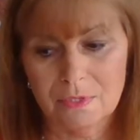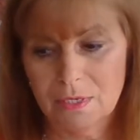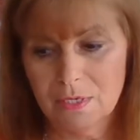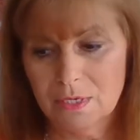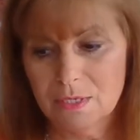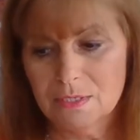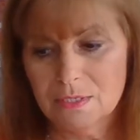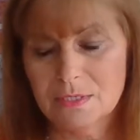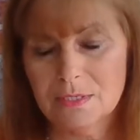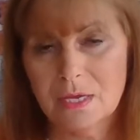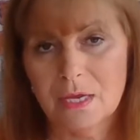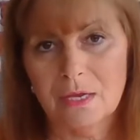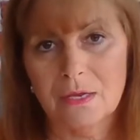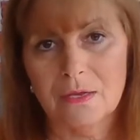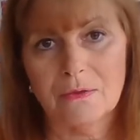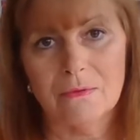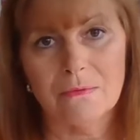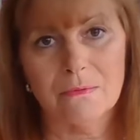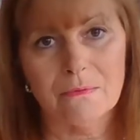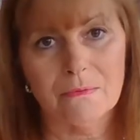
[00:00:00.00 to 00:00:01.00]

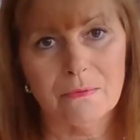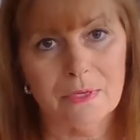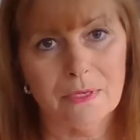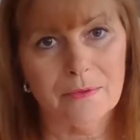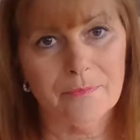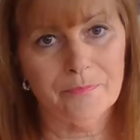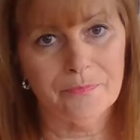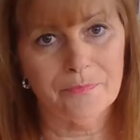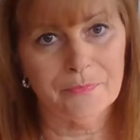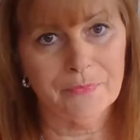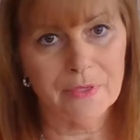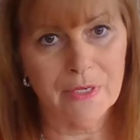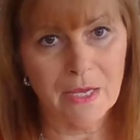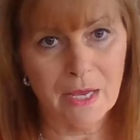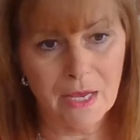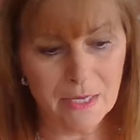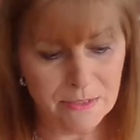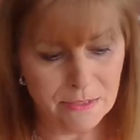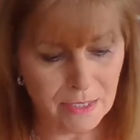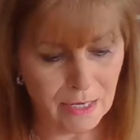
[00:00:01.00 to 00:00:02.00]
So,
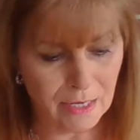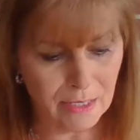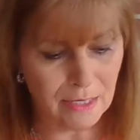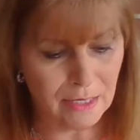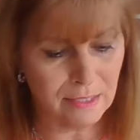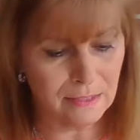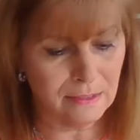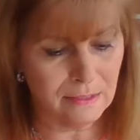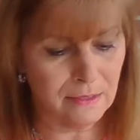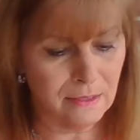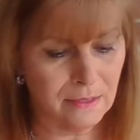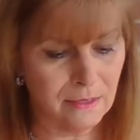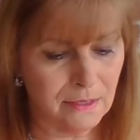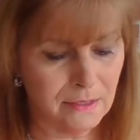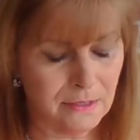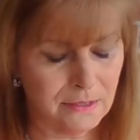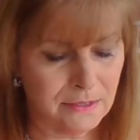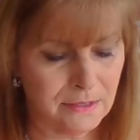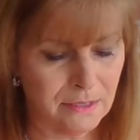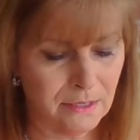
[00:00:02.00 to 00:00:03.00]
guys, I
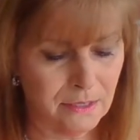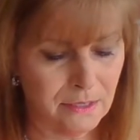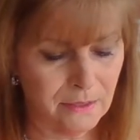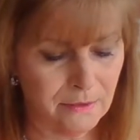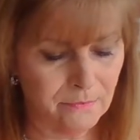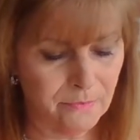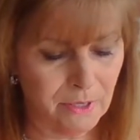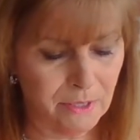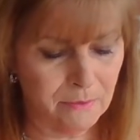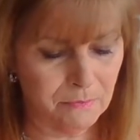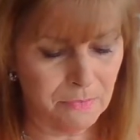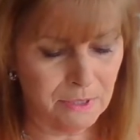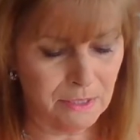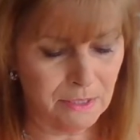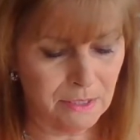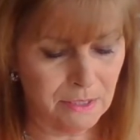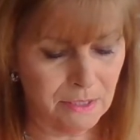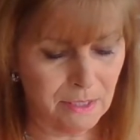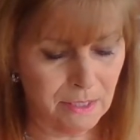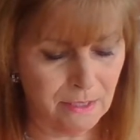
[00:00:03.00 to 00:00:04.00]
cannot, and
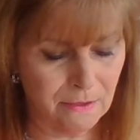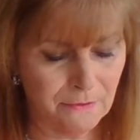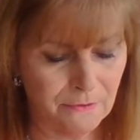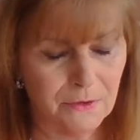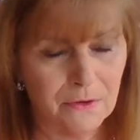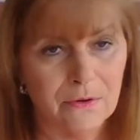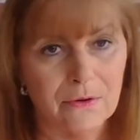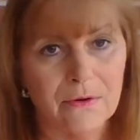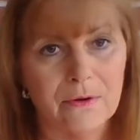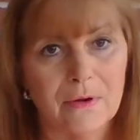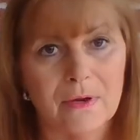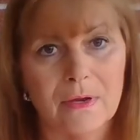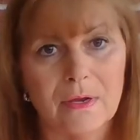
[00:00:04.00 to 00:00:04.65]
men out there,